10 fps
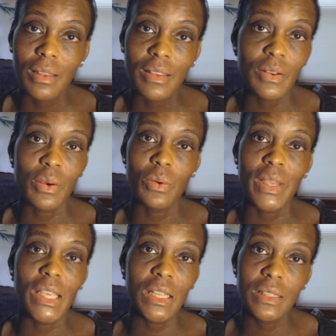
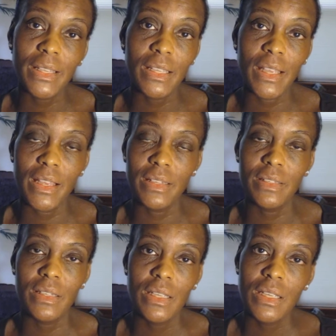healing
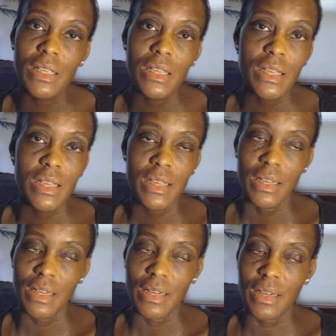and
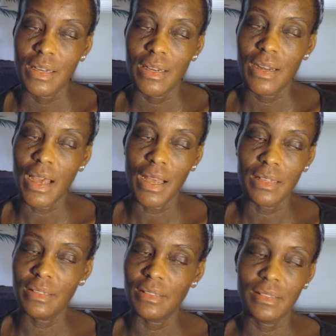
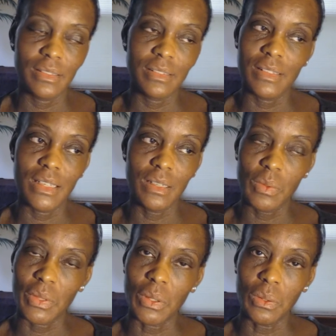not dealing
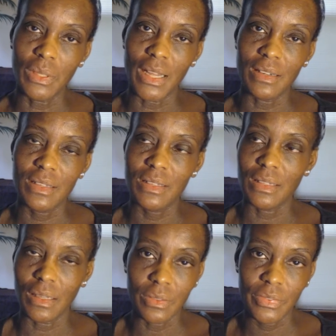with a whole lot of
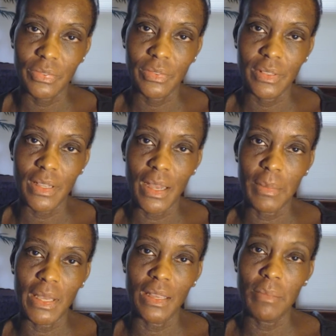stuff. I
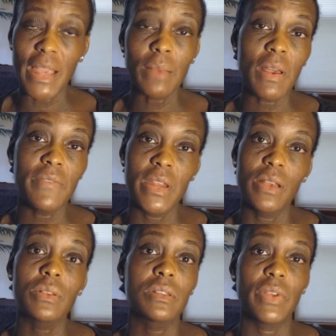mean, making my
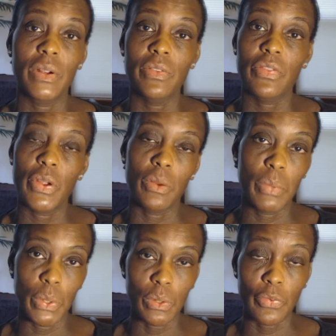videos is very
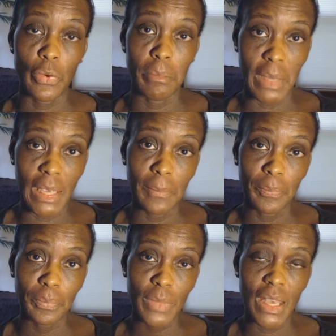therapeutic for me,
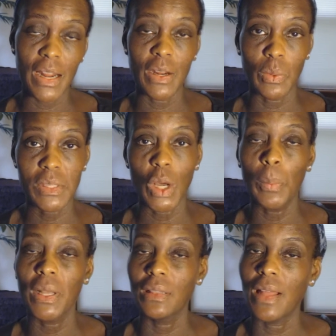and I know it's
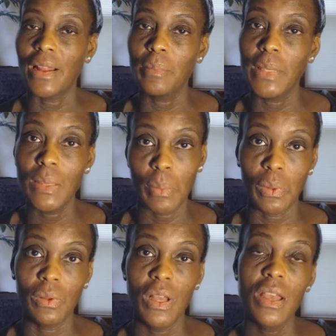helping a lot of
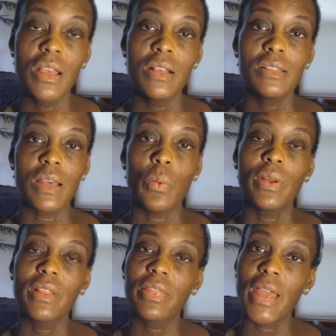people. So I
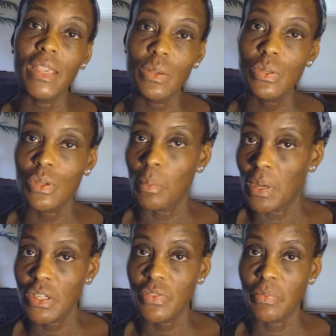want to thank you so
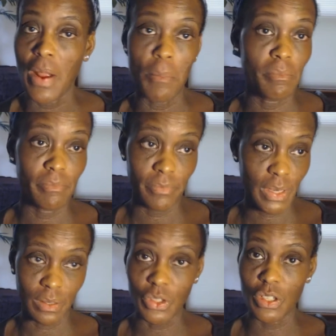much
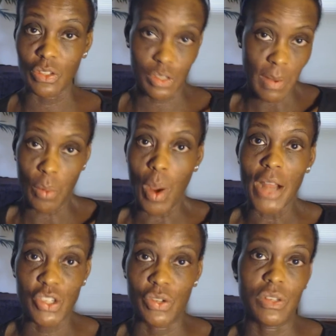to my
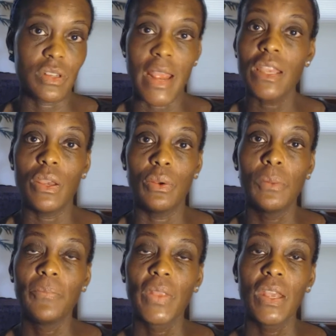watchers. Thank you